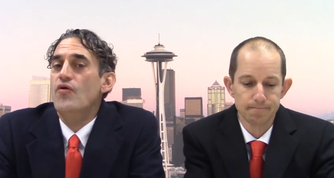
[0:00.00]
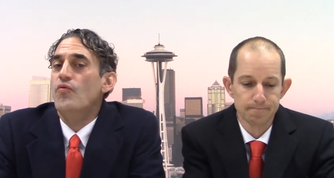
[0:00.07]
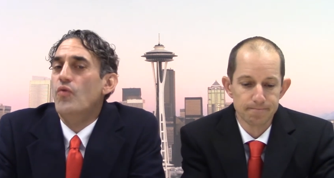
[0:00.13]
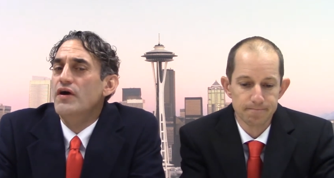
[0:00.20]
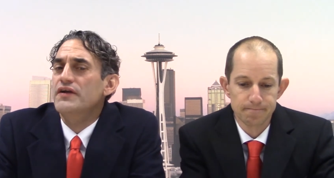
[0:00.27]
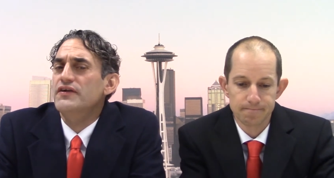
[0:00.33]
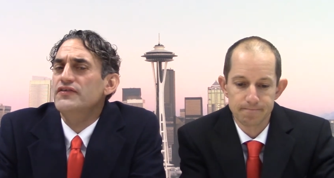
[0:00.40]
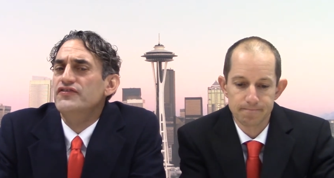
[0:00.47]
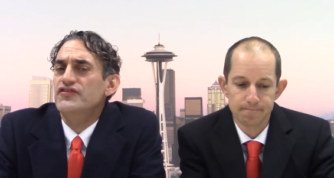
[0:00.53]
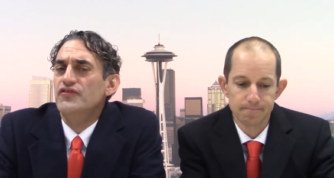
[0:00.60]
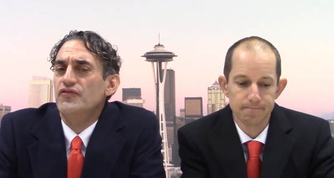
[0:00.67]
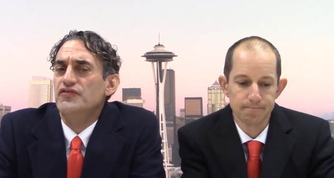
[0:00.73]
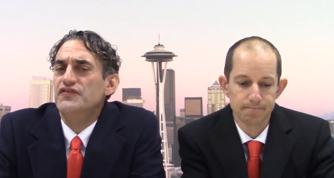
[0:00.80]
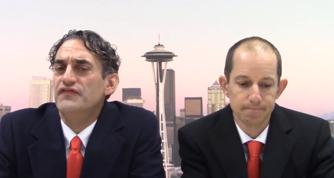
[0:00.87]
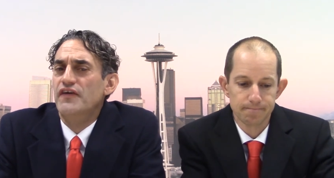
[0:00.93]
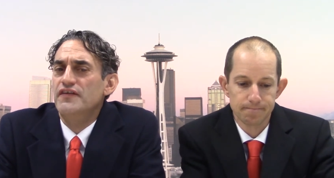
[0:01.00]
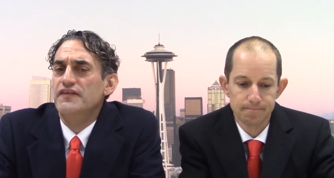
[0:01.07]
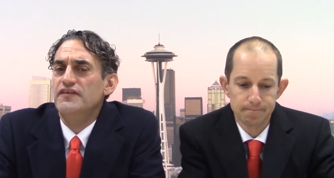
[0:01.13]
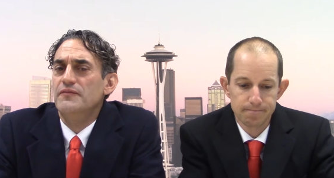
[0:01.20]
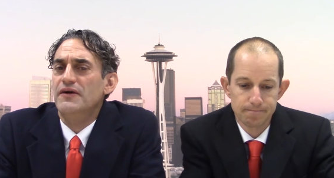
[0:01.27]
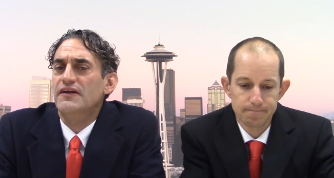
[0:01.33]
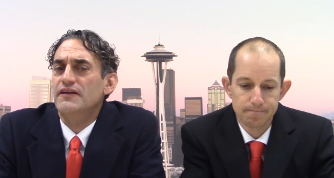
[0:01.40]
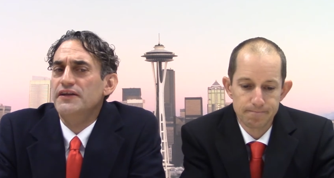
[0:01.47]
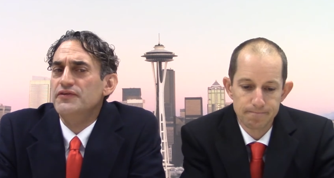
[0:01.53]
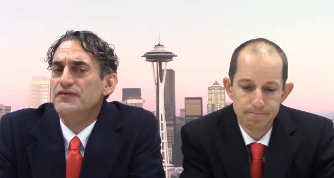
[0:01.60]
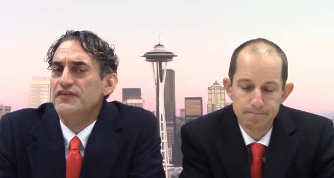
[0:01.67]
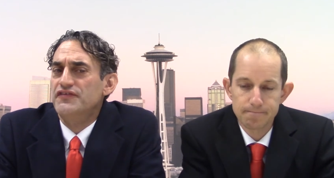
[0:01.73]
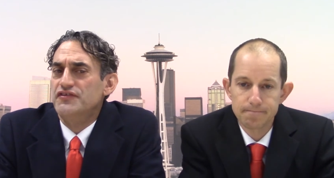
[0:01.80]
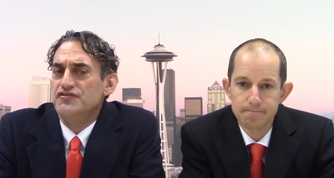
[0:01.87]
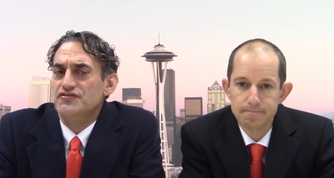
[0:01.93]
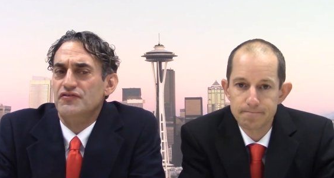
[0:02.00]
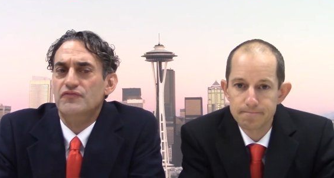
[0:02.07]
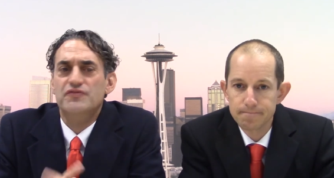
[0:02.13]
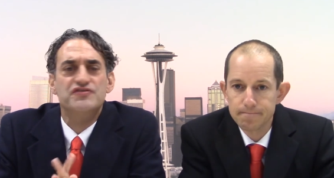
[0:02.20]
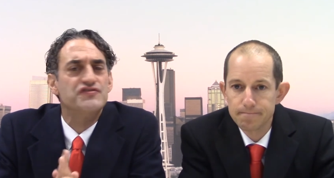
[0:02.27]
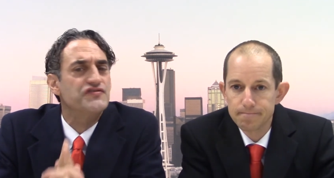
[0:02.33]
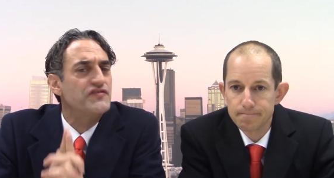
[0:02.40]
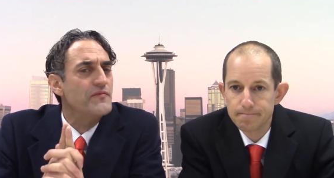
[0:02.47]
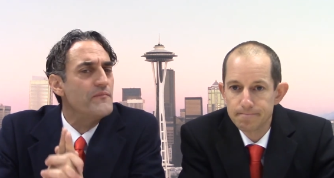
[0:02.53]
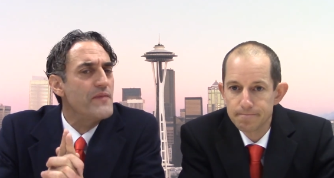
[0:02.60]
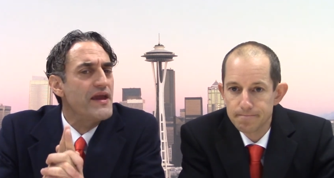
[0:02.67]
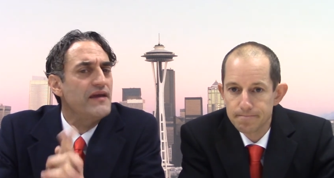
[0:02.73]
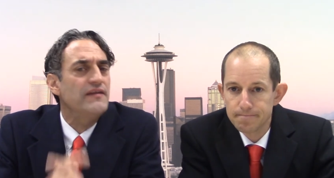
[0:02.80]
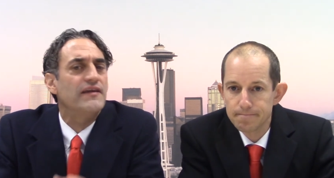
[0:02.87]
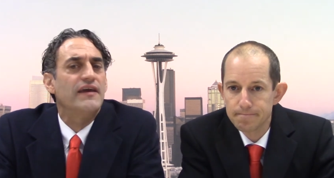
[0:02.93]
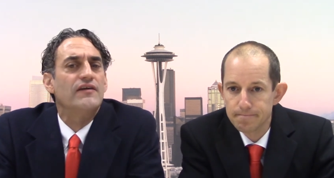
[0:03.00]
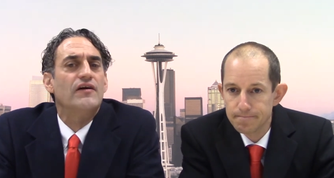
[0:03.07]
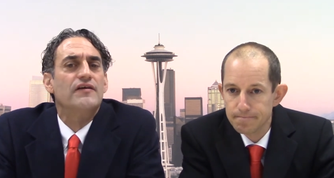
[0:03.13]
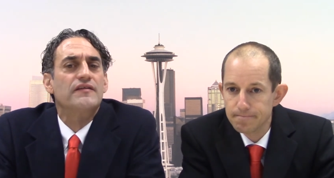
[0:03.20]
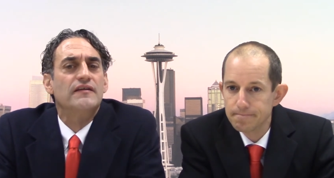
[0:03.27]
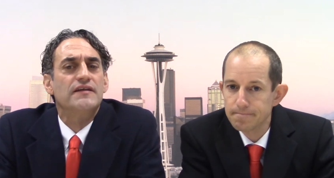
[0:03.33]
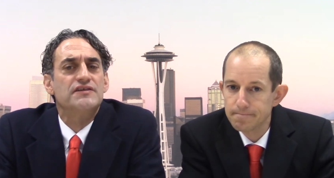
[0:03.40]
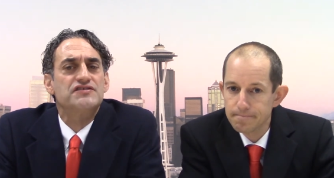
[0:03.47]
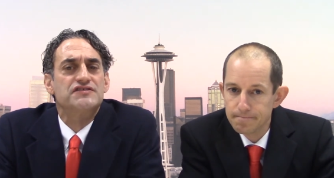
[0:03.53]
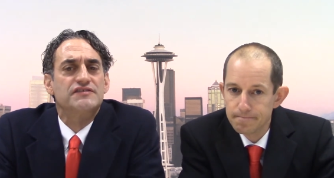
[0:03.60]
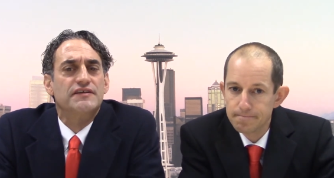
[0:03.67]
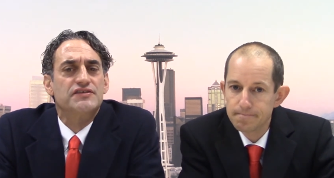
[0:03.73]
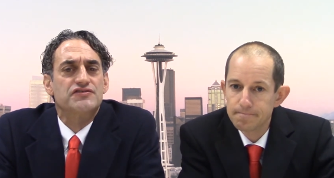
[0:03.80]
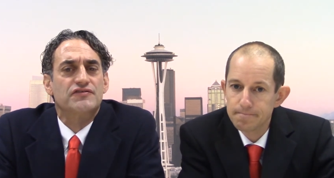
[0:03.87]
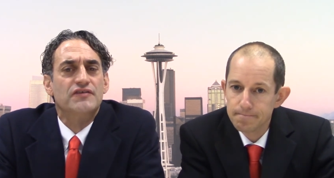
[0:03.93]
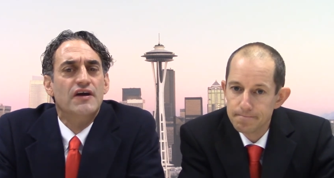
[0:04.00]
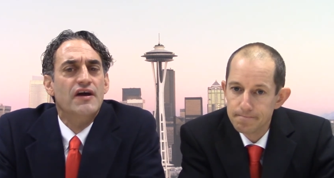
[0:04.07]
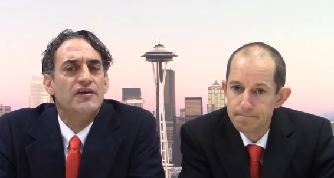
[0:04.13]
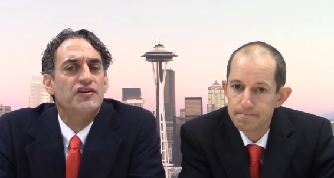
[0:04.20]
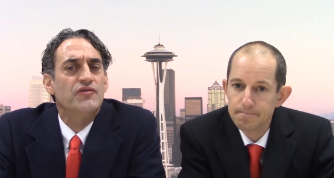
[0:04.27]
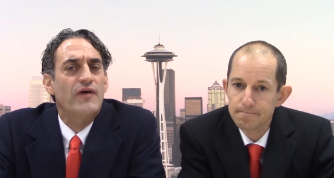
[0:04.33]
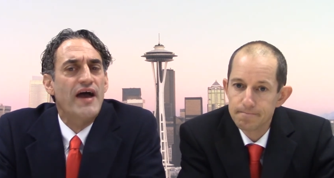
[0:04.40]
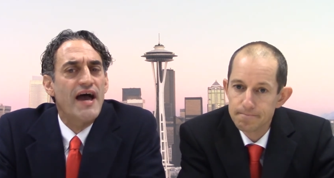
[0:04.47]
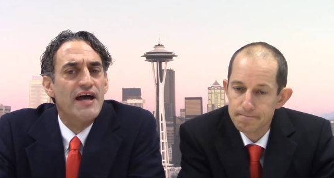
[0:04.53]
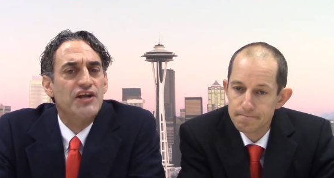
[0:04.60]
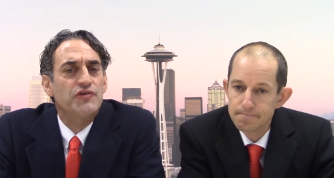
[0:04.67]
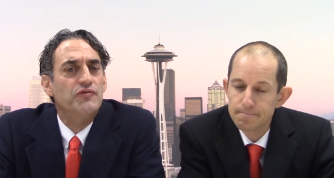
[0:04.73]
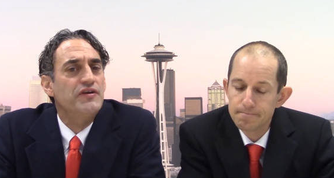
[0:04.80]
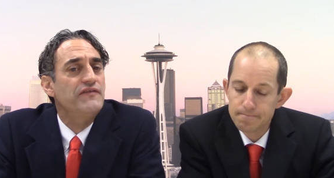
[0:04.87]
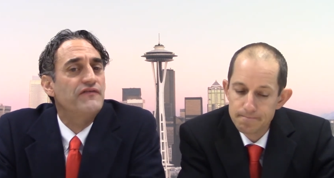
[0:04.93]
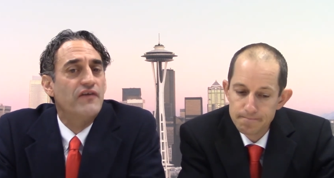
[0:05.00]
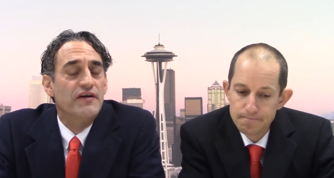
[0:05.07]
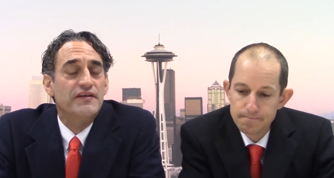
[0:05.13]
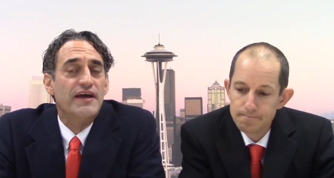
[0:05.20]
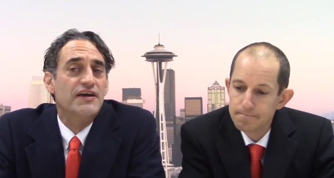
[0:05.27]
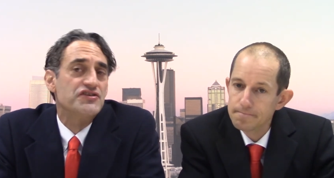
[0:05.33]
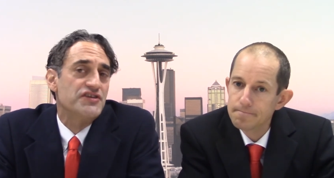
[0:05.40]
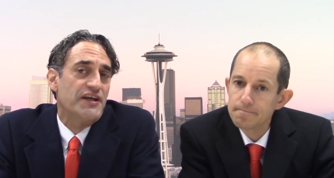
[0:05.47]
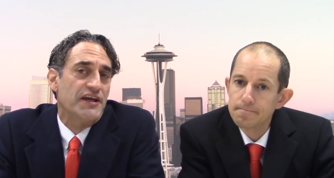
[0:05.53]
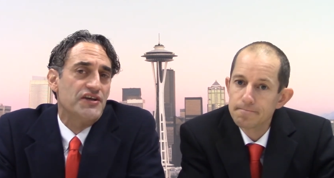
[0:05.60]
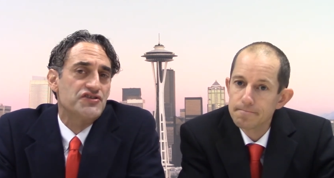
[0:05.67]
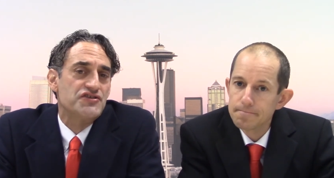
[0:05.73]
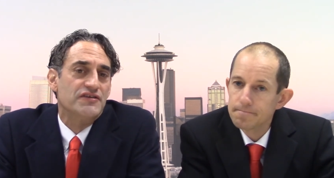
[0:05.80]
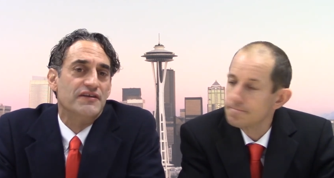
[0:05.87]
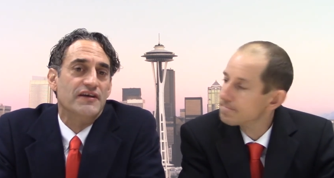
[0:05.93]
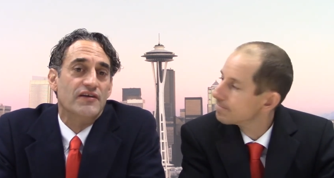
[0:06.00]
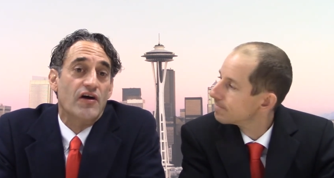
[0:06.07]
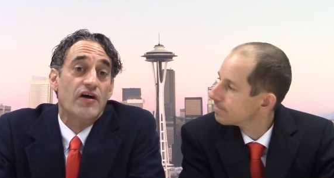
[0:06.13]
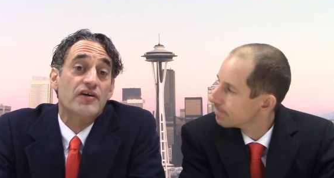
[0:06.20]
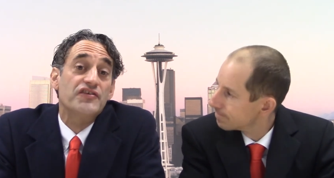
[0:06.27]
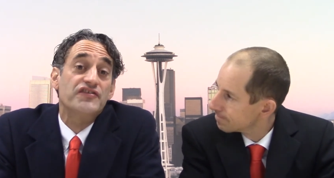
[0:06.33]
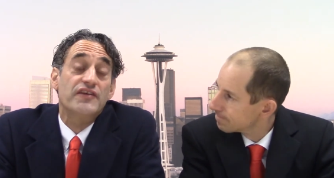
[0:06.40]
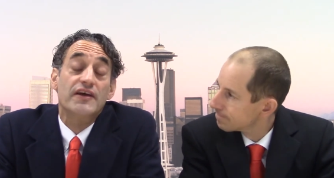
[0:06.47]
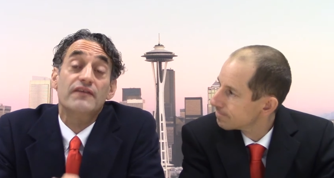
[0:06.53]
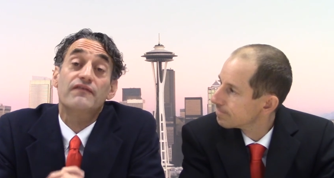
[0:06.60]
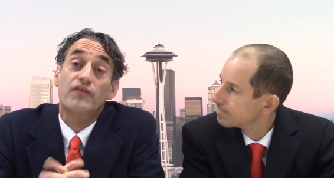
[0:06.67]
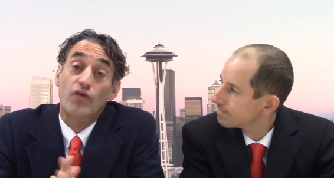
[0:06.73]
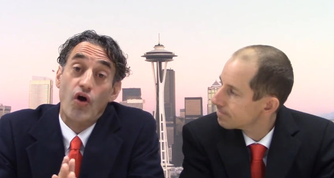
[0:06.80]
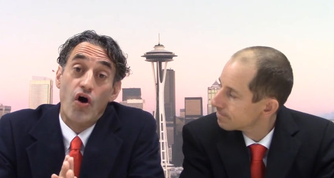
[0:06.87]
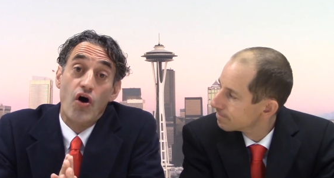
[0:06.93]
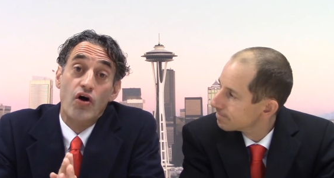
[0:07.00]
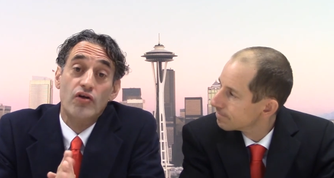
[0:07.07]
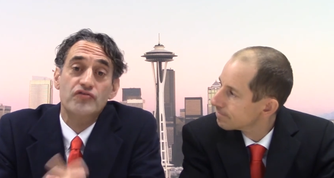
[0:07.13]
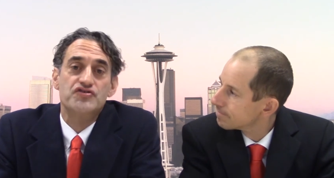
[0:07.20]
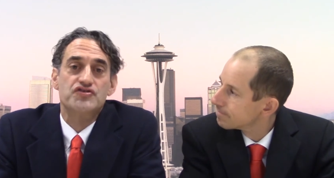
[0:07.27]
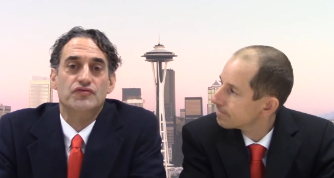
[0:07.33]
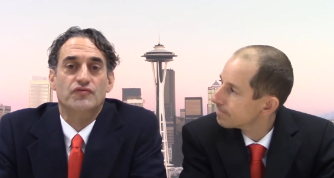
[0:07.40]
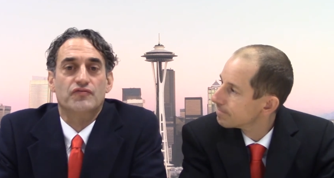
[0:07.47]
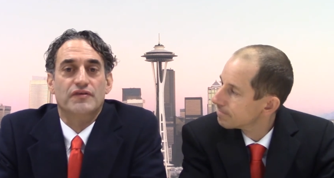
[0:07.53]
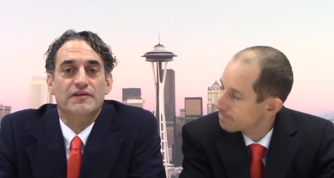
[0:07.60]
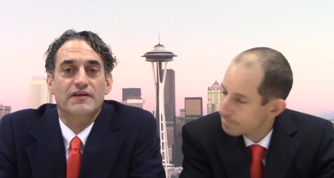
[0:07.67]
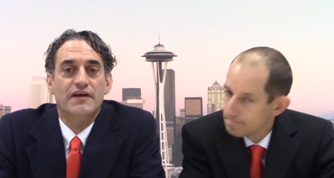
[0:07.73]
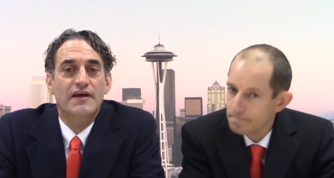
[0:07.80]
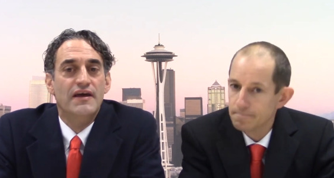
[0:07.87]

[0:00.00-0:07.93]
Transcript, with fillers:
Speaker 1: One concerns funding the McCleary decision, which is the mandate on the legislature to adequately fund education in our state for all children,